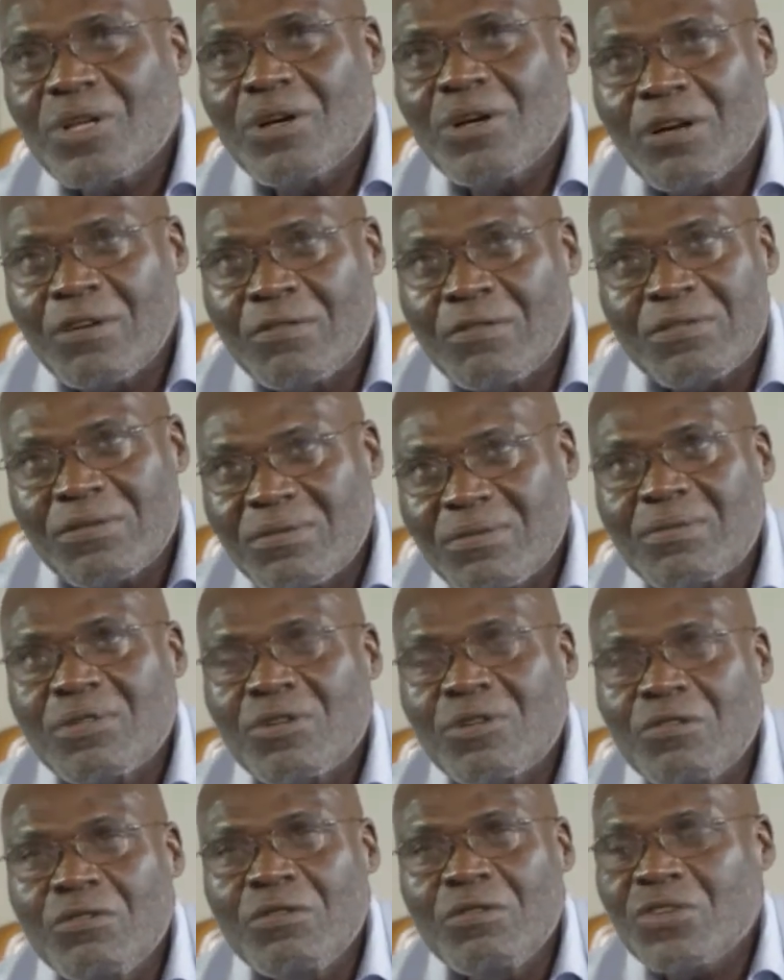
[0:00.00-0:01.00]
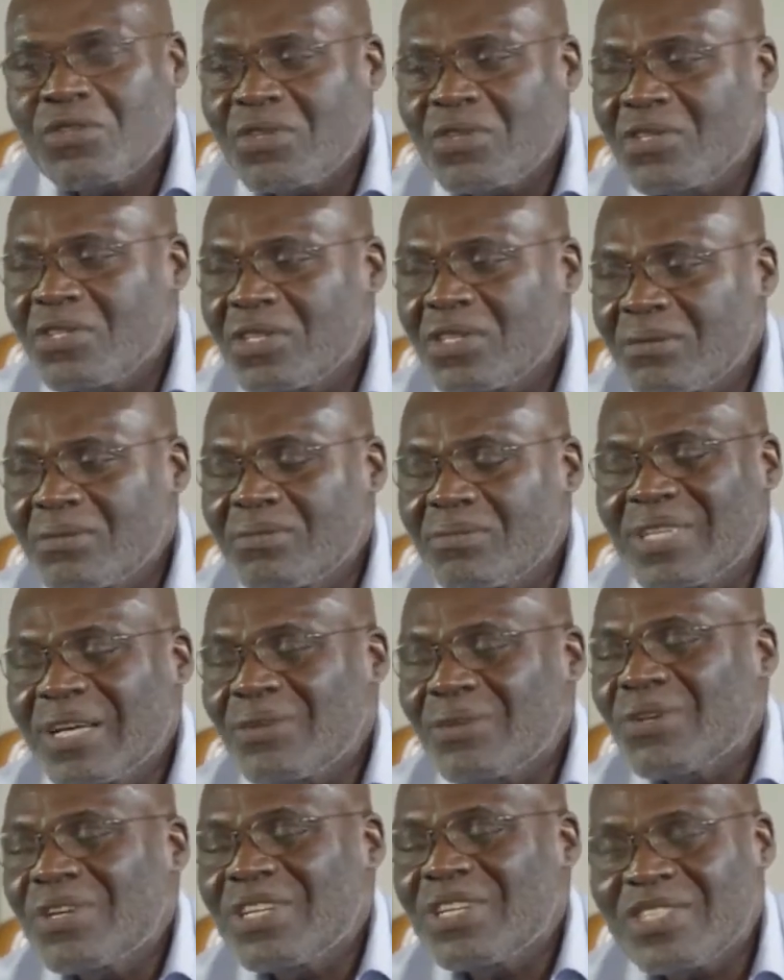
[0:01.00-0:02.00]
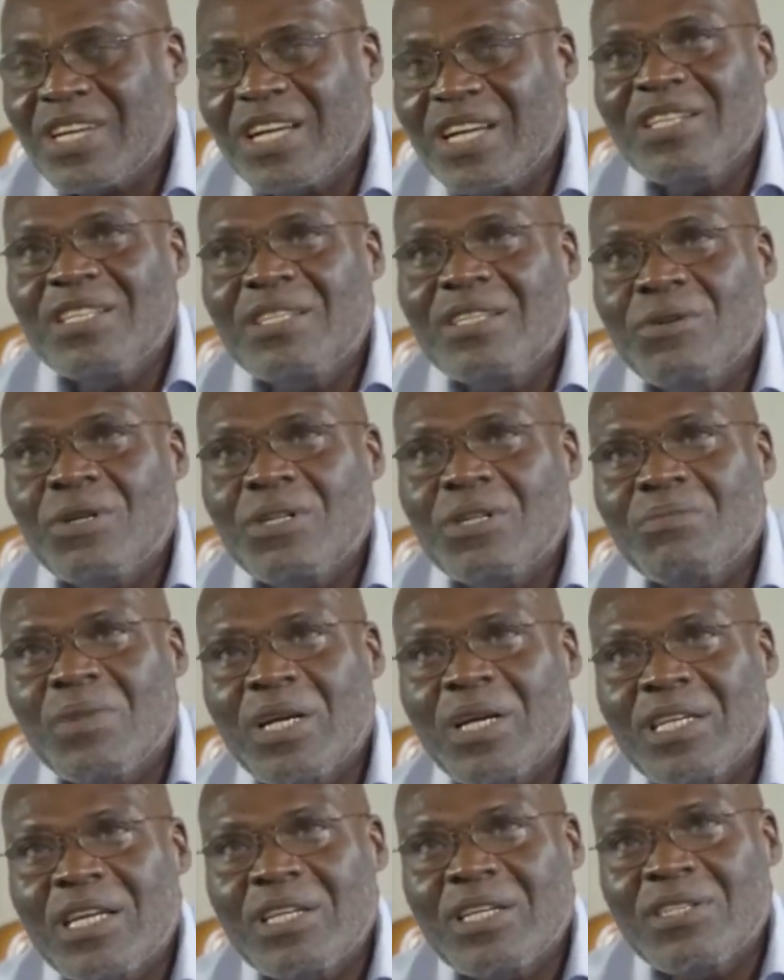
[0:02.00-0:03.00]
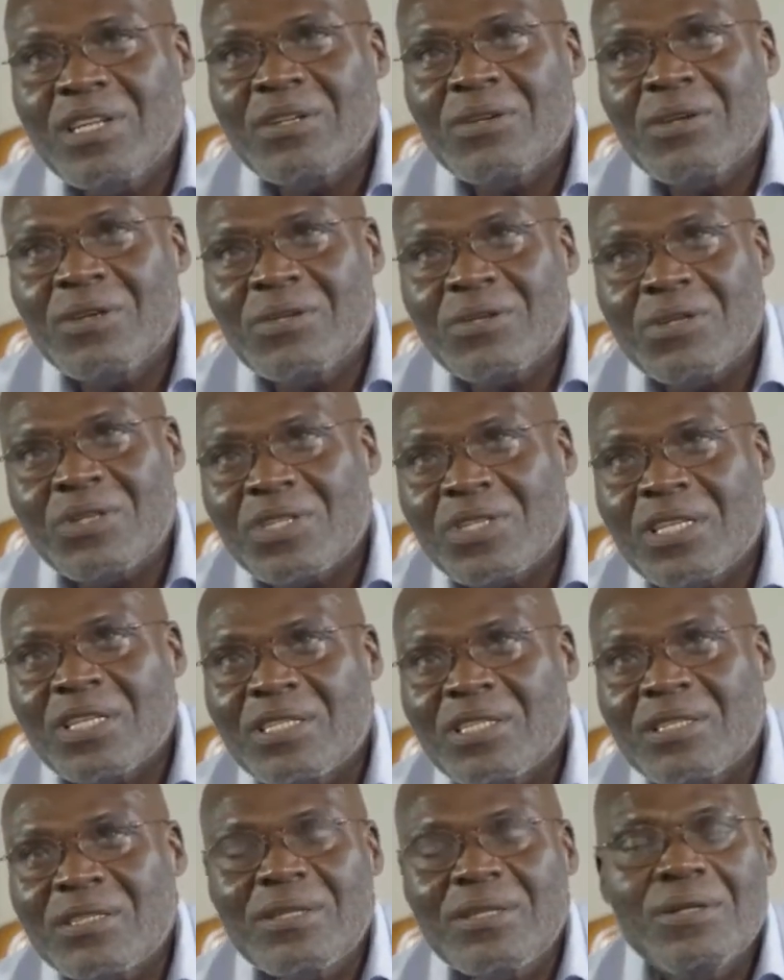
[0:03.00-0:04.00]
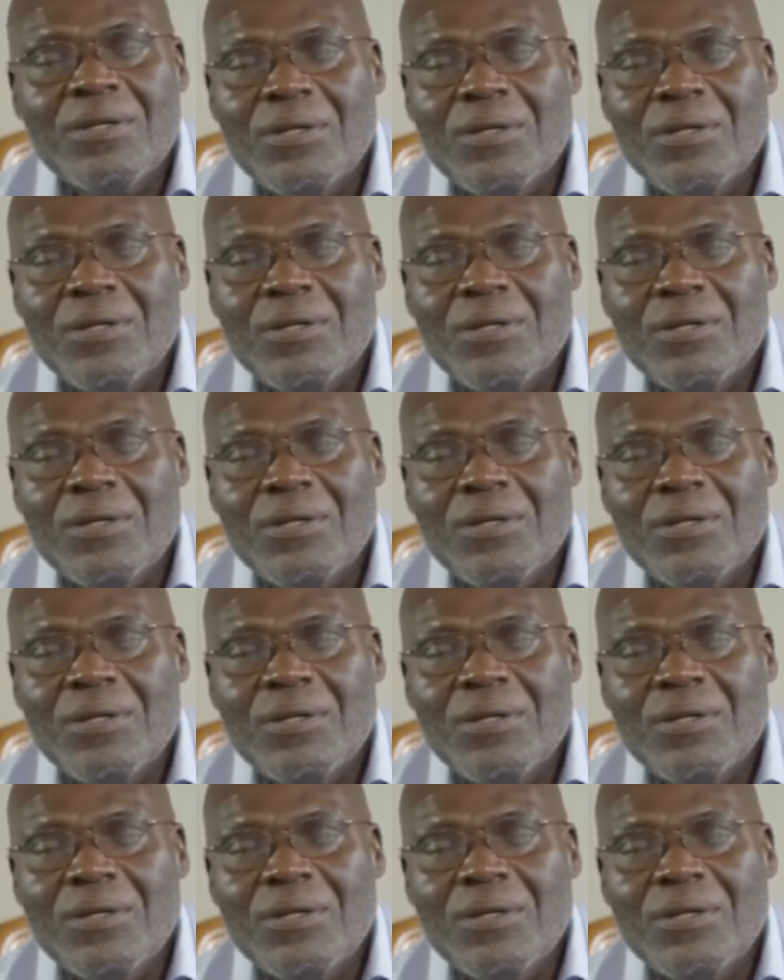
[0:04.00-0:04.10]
of obvious reason. That was exactly what my Nigerian doctor said,